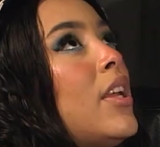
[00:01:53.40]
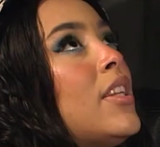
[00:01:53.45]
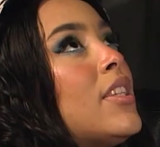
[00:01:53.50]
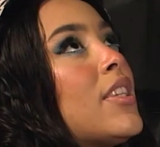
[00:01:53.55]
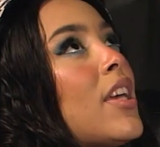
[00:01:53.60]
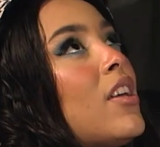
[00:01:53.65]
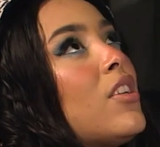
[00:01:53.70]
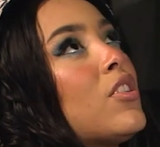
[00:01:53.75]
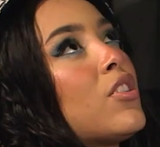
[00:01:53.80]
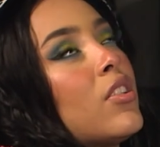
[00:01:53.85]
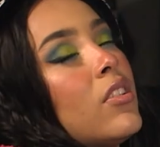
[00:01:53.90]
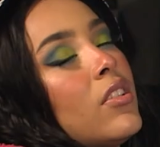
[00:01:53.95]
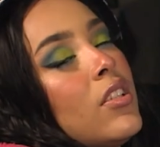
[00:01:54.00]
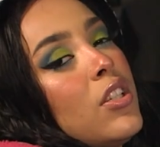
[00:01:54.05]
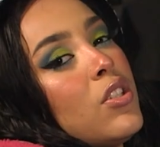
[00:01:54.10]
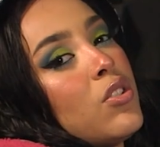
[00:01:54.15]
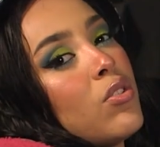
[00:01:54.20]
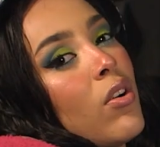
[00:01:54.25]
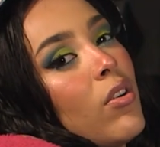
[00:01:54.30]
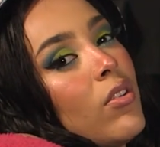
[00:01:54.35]

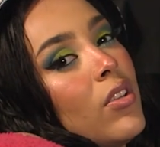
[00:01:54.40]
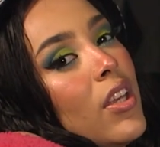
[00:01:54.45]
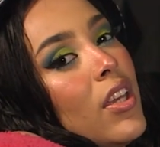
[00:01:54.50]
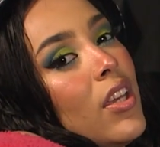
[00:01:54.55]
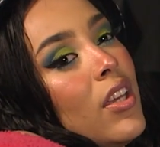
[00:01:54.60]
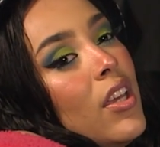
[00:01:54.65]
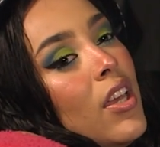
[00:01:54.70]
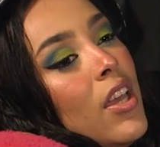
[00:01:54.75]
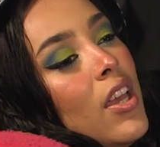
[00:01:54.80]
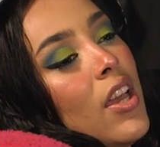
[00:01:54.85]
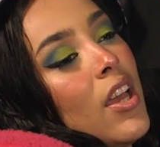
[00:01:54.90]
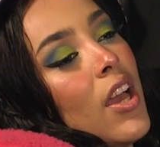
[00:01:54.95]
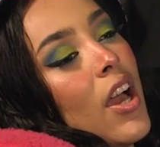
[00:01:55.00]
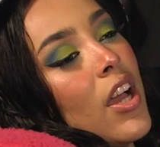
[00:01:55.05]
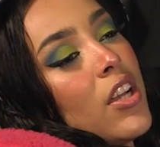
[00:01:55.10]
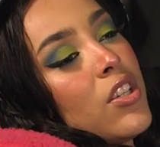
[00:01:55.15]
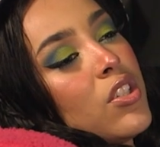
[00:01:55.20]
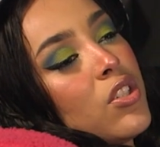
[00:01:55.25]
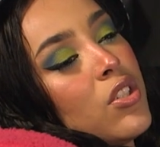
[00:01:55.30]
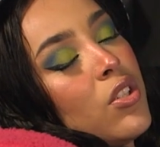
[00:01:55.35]
intentionally trolling.
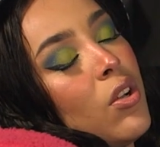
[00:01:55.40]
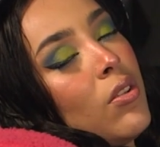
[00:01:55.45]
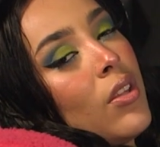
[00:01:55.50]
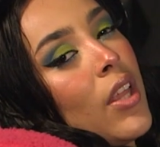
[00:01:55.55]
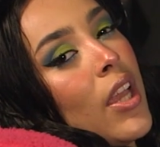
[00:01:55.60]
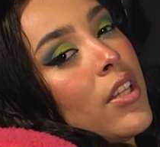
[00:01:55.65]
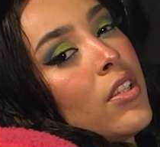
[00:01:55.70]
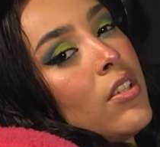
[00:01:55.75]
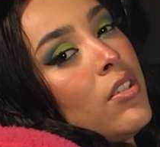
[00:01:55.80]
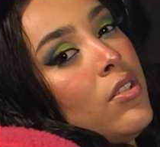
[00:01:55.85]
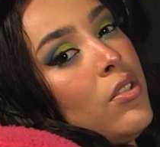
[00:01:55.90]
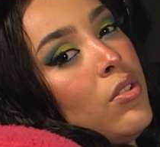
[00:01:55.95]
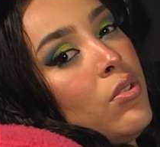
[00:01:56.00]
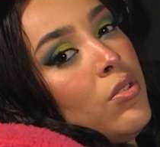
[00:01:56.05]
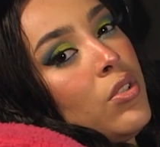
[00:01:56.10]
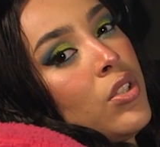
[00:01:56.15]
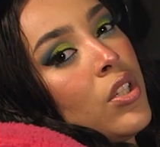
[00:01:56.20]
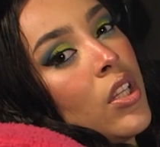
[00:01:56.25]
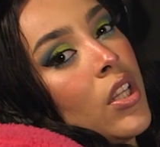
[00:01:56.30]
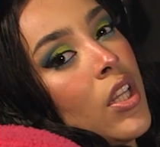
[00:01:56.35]
I just don't like to
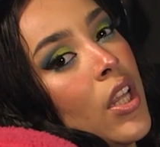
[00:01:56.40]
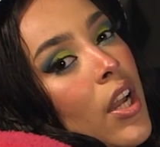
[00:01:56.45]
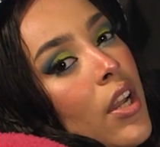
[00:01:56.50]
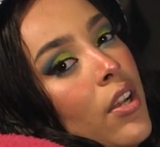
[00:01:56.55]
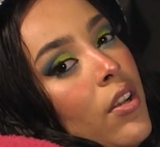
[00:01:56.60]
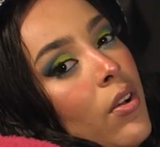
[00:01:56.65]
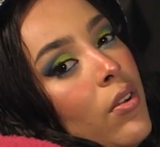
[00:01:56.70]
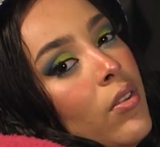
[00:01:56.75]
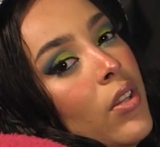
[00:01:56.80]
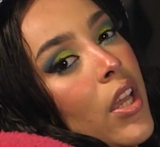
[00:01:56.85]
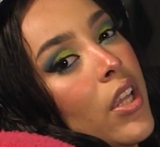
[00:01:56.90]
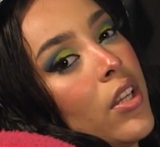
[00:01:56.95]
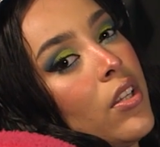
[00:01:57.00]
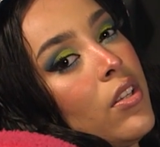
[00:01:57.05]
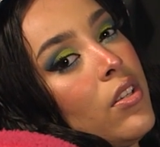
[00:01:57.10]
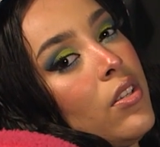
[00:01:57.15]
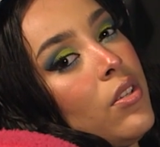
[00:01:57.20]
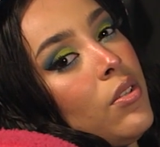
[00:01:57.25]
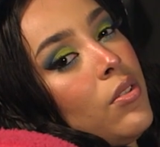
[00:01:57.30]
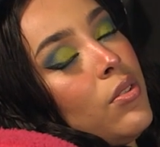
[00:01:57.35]
do shit that I don't like
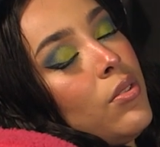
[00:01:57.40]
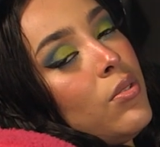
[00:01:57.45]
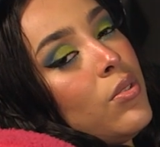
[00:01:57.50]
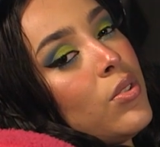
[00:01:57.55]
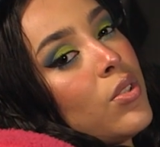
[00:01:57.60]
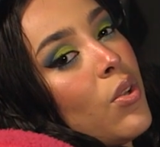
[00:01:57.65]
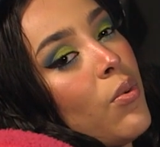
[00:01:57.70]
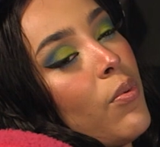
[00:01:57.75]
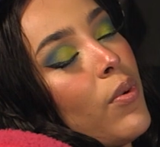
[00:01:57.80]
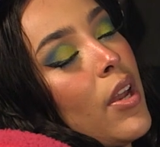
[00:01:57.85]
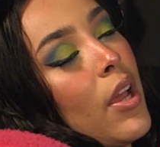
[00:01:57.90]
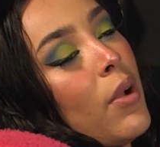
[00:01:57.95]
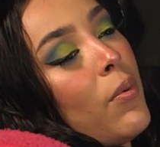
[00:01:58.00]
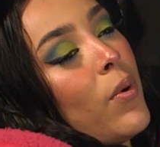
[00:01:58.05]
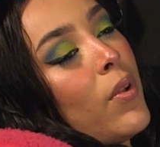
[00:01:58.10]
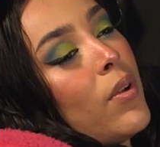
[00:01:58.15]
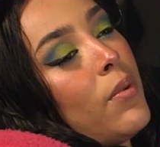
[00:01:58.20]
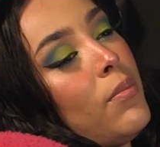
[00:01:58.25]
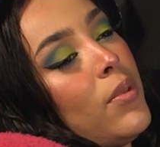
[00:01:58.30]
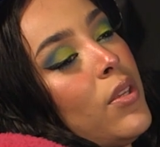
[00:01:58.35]
to do. So when I
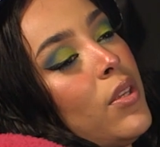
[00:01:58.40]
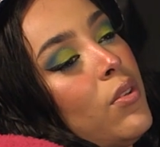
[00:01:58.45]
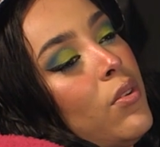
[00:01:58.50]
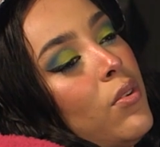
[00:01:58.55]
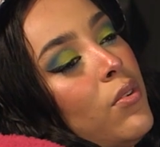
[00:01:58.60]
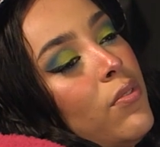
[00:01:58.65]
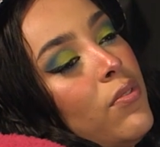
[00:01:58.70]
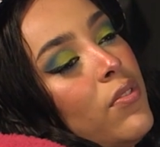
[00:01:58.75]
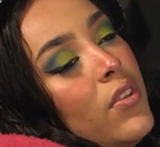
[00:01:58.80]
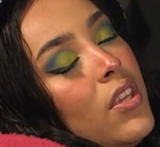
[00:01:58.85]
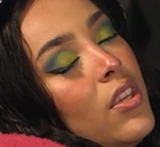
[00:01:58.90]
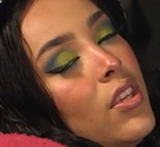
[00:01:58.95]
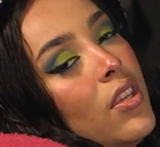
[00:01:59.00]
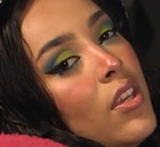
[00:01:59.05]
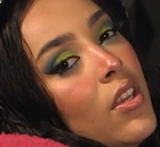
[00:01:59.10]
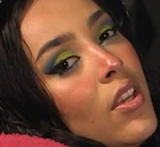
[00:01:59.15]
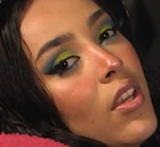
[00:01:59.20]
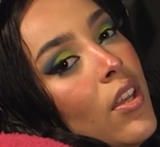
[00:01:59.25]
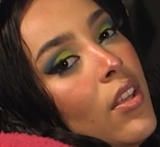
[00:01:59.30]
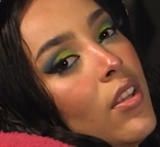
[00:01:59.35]
wanna be goofy,
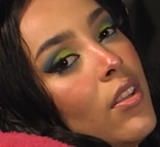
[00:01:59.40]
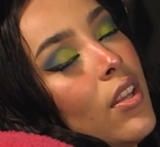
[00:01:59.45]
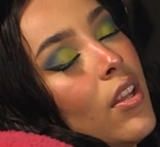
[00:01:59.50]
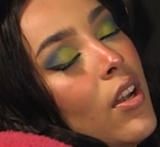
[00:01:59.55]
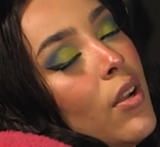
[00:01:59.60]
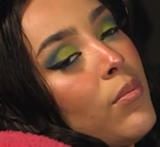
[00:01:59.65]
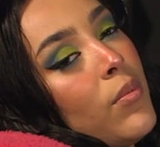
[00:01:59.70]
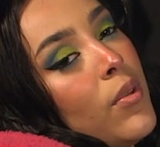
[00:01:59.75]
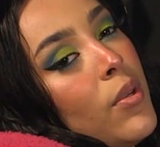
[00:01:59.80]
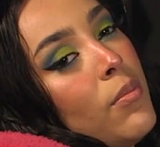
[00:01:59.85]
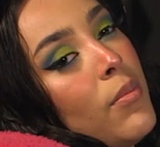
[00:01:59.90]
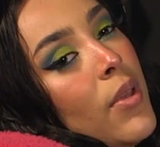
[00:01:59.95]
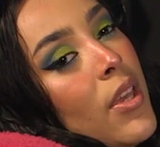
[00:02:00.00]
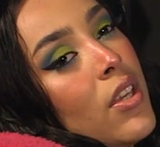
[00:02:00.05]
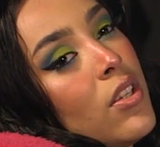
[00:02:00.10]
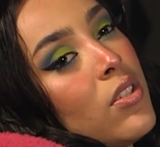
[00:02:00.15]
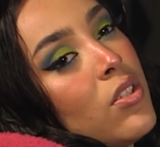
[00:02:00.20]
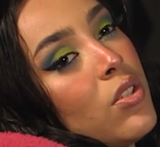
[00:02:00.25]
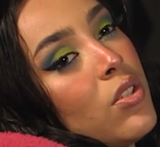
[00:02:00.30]
then I'm gonna make a